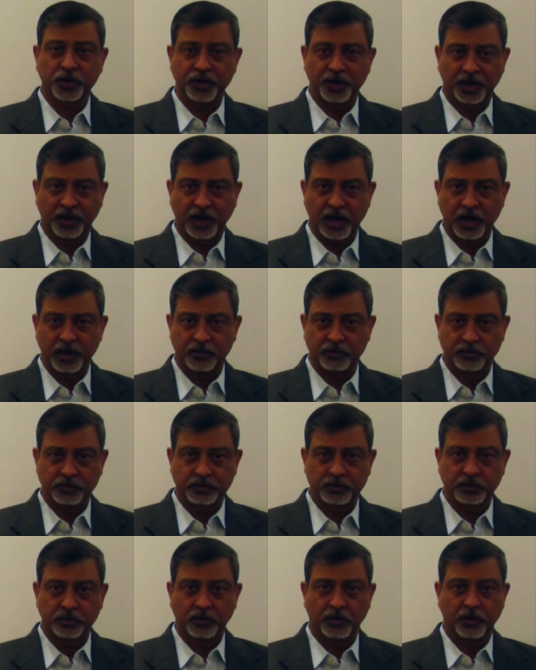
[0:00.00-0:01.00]
an
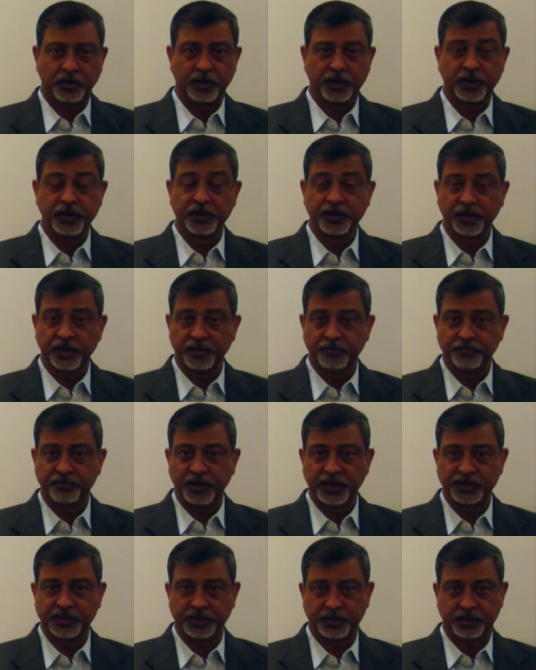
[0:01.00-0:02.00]
account or an interim
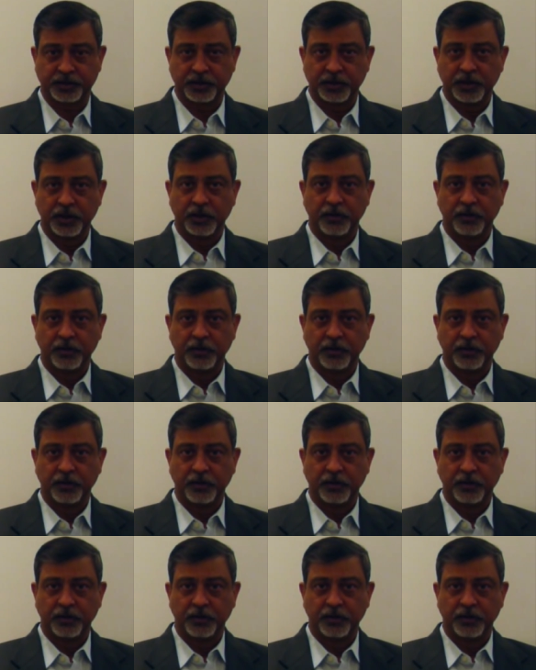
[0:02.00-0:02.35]
budget